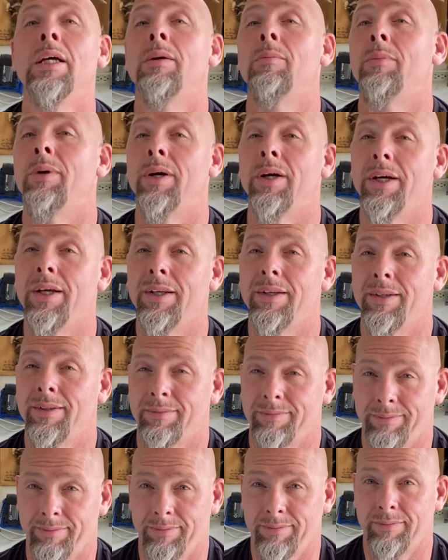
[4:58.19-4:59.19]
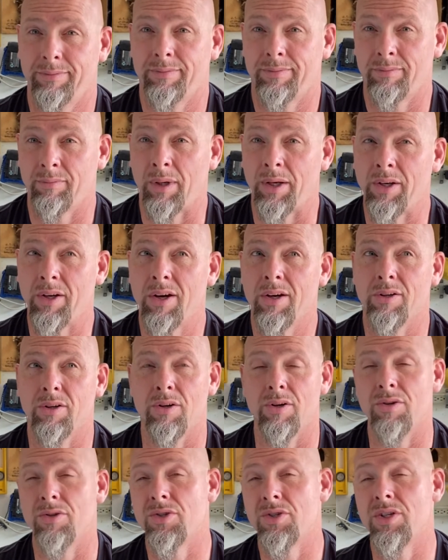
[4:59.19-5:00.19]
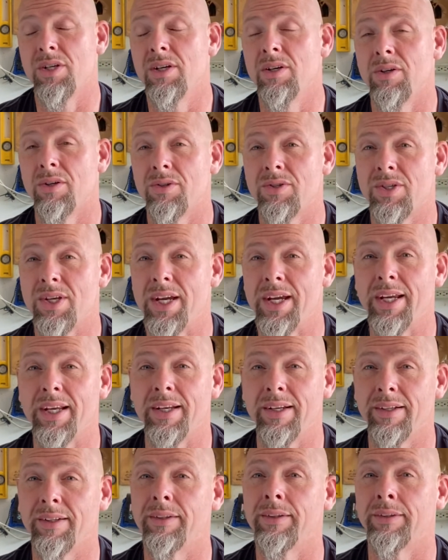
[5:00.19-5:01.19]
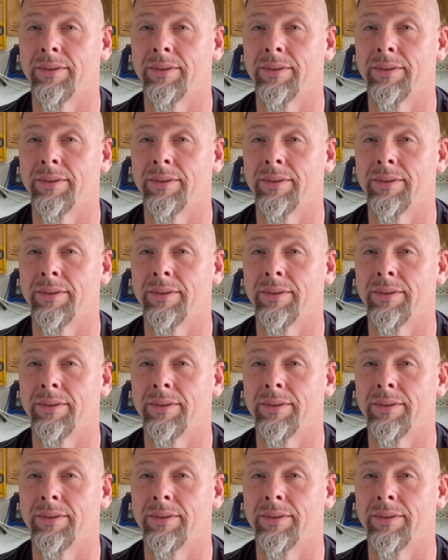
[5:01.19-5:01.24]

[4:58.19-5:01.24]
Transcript: But my doctor is still saying